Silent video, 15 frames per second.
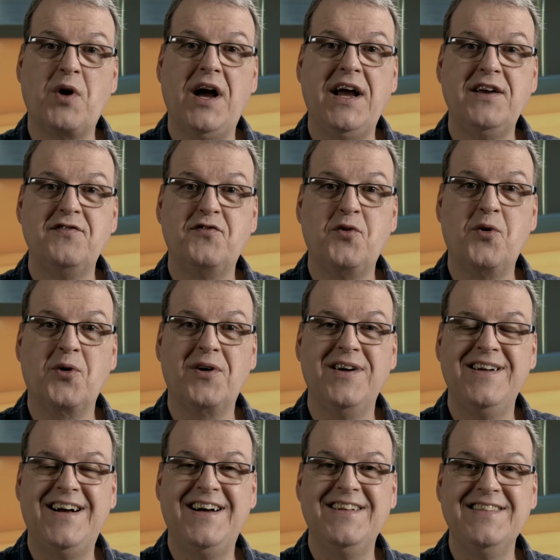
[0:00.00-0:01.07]
Brian,
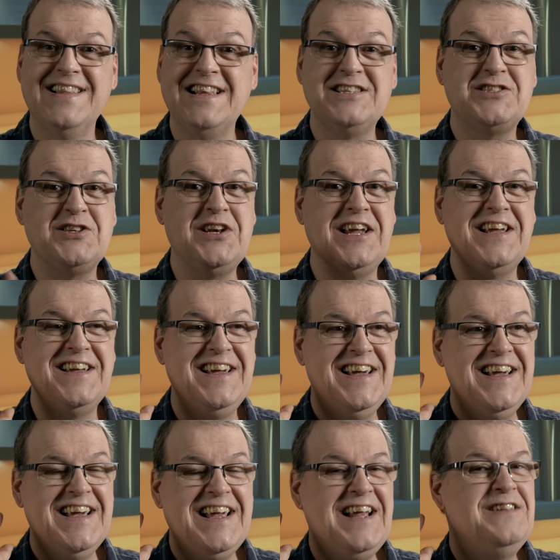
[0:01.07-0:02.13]
for listening
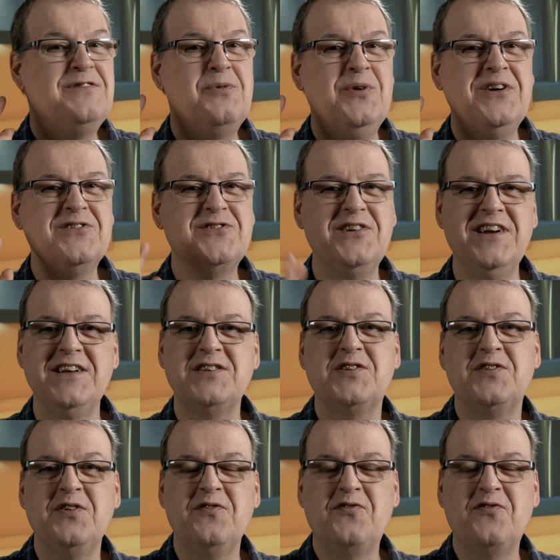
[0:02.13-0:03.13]
in the wilderness,